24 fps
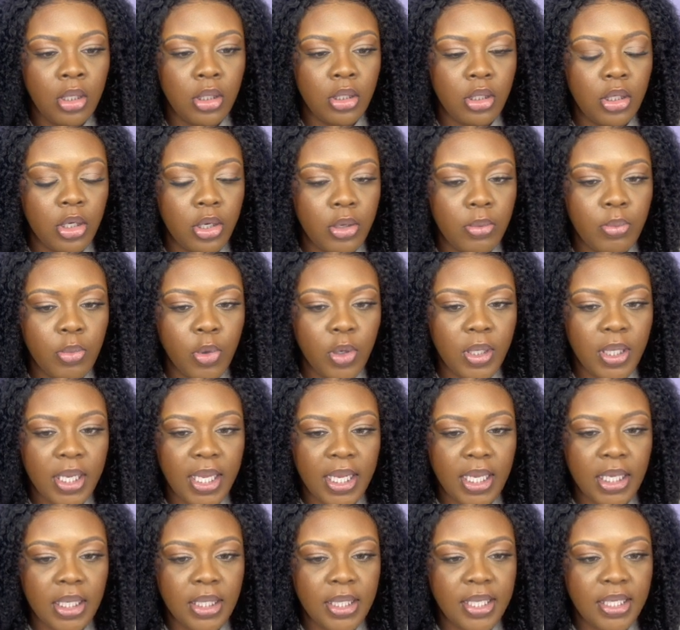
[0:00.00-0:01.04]
you're more
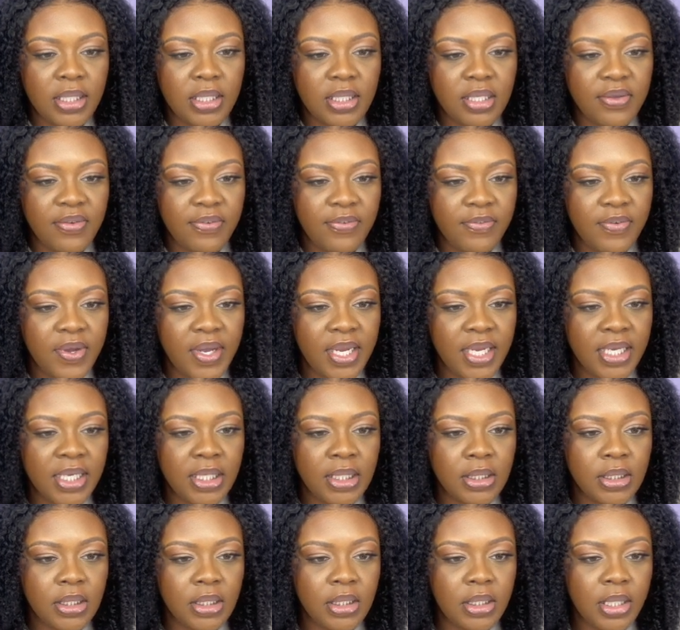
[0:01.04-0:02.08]
likely to
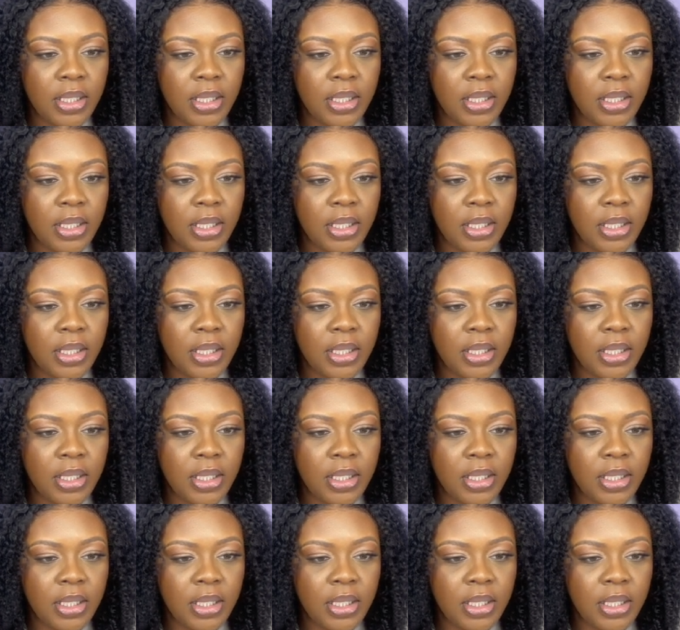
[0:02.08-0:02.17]
find an